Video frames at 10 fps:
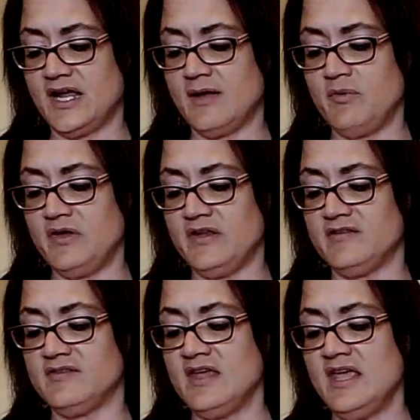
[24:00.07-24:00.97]

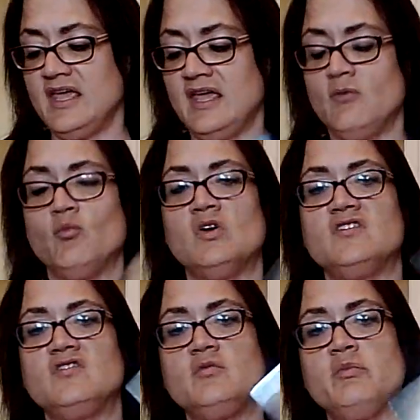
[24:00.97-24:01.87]
happiness and
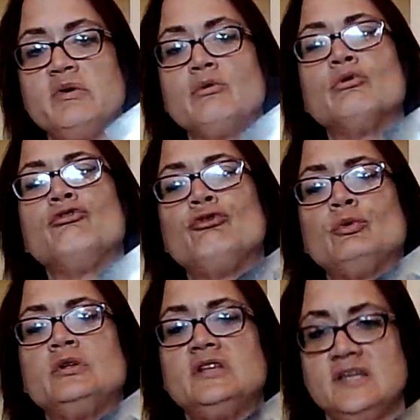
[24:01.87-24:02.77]
what
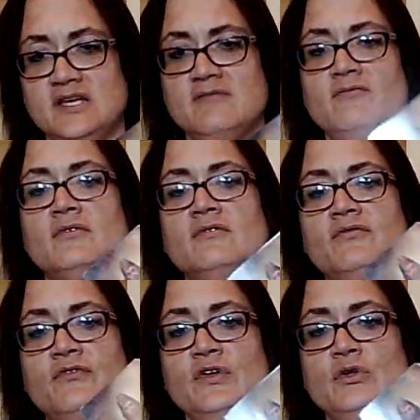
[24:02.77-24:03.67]
spiritually
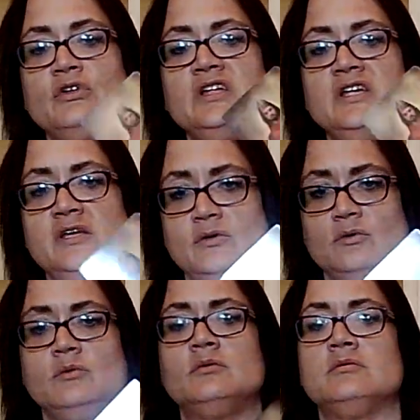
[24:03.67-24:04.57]
fulfilled
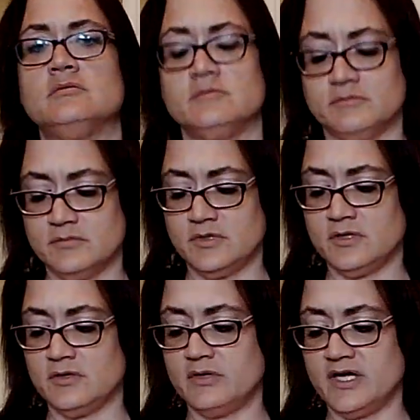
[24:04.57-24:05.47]
you.
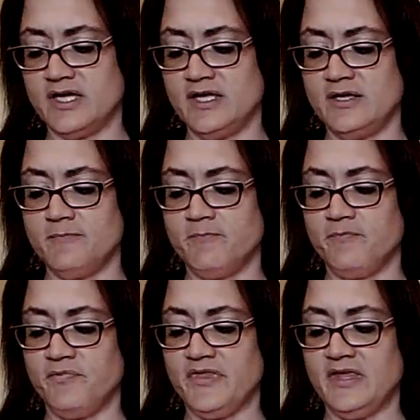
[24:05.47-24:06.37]
Okay,
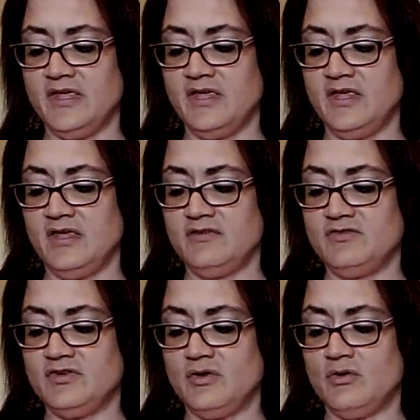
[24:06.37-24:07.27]

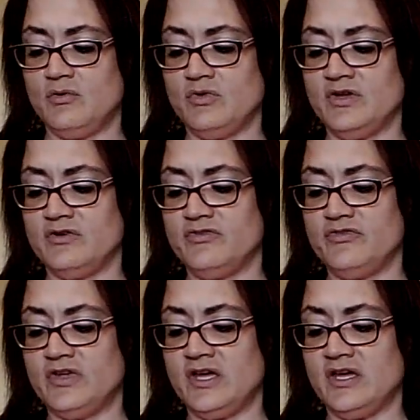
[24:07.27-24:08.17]
so
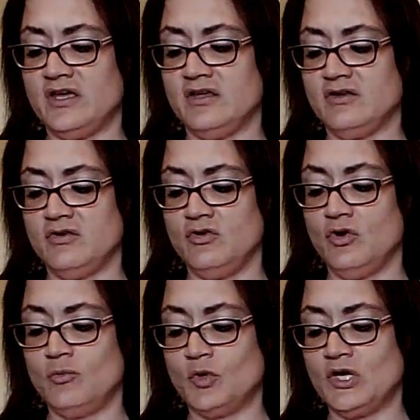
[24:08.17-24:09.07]
there's
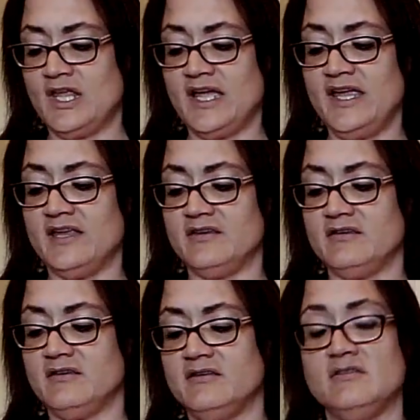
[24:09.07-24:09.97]
no more lying
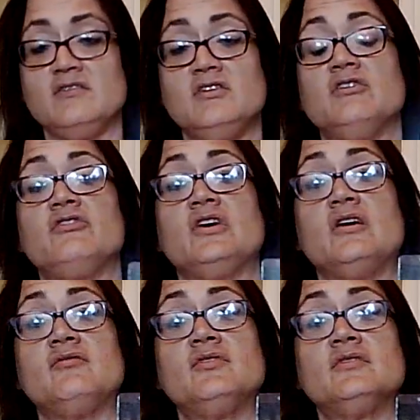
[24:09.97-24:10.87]
to
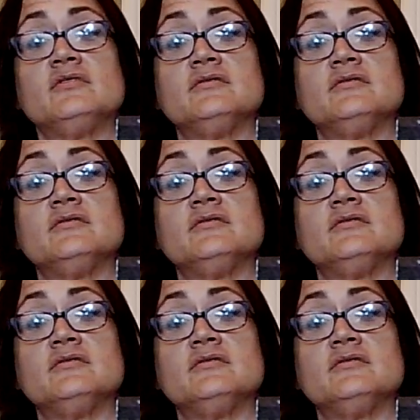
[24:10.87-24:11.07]
yourself.